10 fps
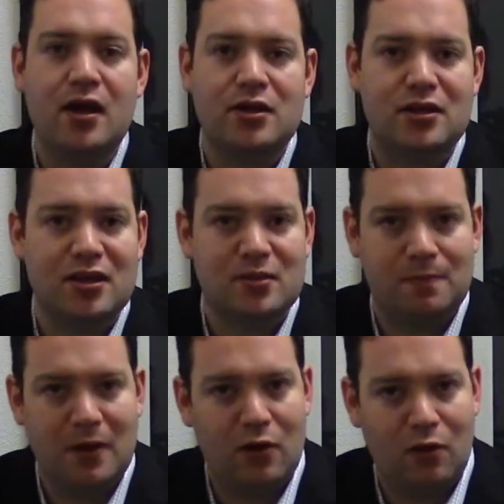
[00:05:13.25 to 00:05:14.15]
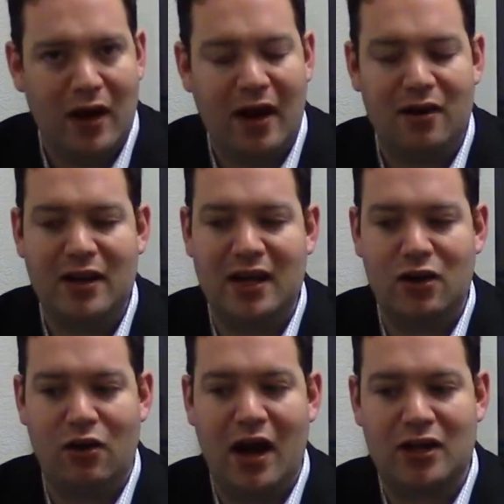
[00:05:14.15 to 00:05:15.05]
just be aware that
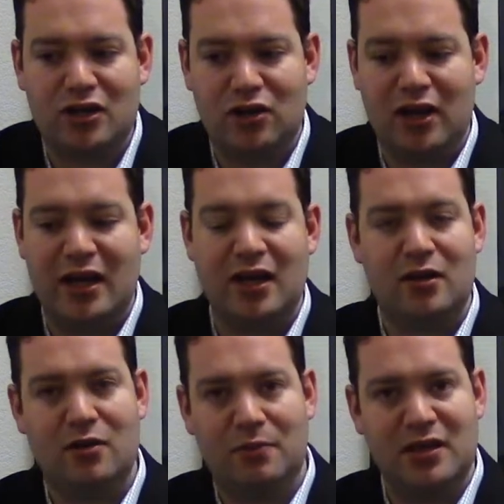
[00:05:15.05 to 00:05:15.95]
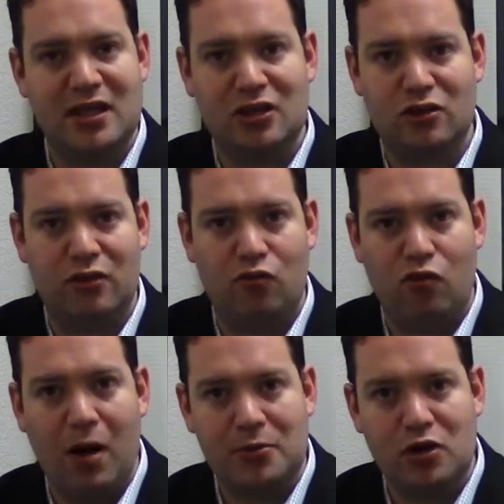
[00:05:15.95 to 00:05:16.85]
you're actually potentially
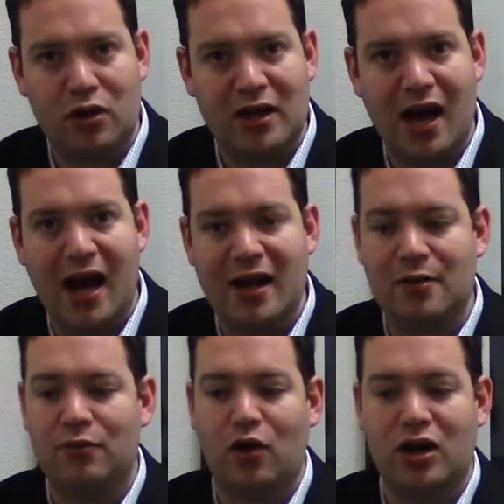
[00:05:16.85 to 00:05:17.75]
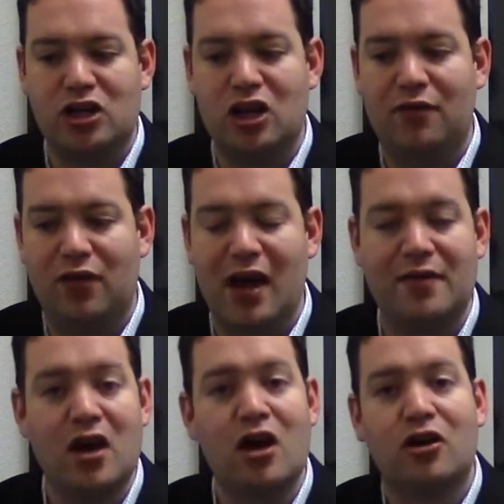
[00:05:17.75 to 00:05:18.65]
rupturing the item where the shelf
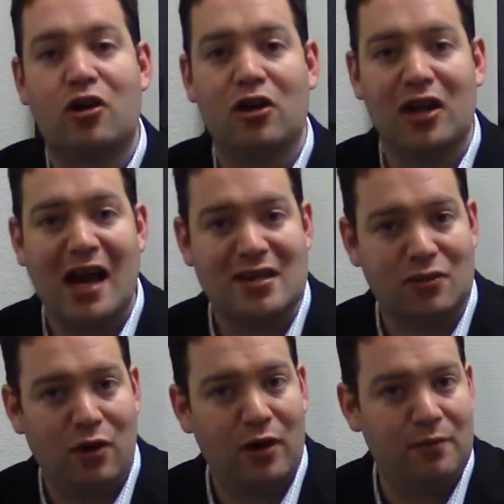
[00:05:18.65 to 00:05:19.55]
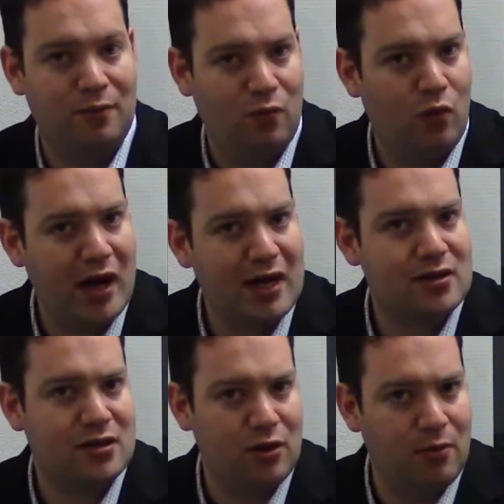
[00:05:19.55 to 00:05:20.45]
life could last 3
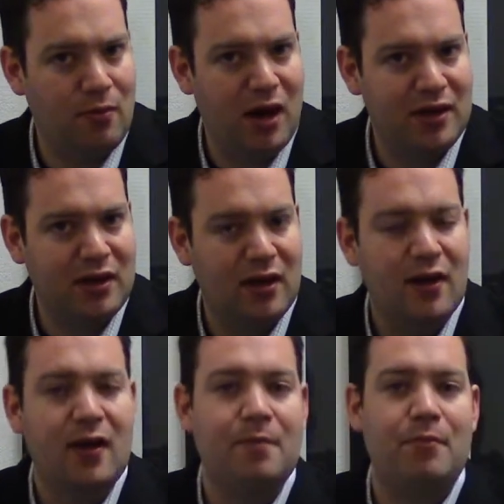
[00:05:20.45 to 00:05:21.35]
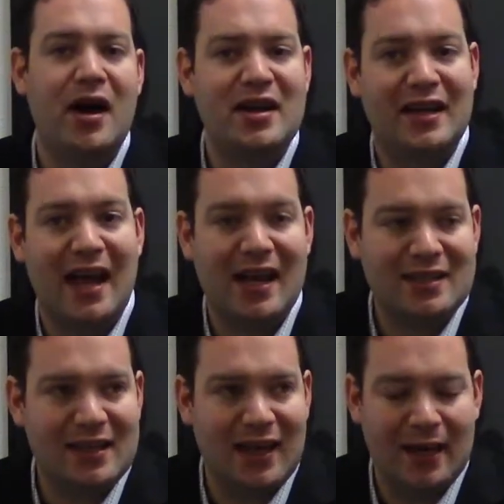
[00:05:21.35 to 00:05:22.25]
weeks to a month. By
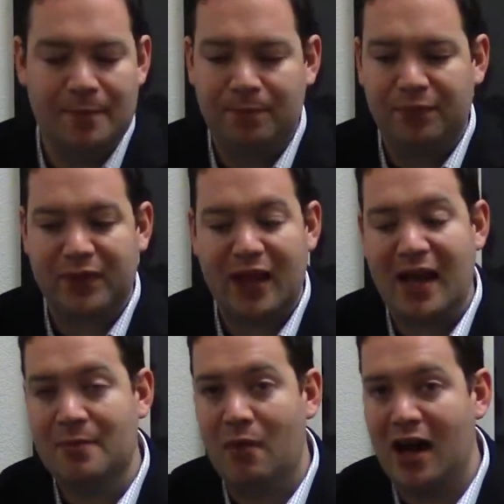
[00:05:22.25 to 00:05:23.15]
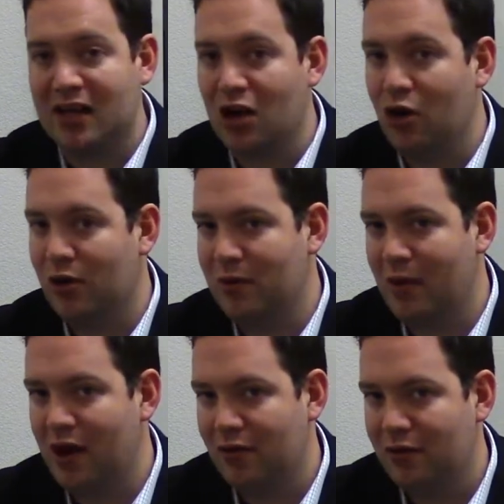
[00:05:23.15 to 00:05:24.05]
decanting it, it might go in
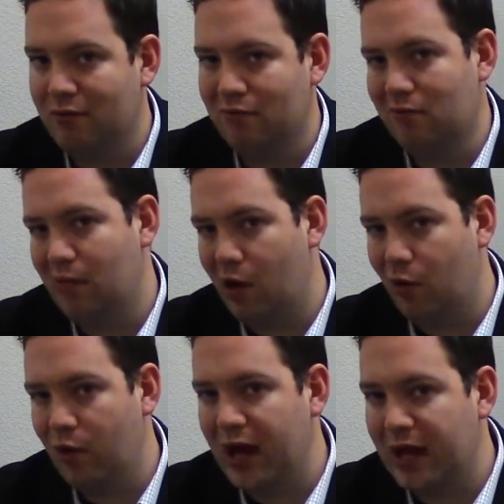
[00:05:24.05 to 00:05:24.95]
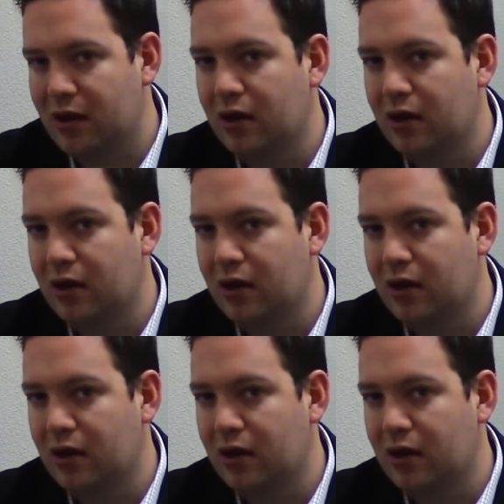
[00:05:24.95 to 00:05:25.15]
about a week.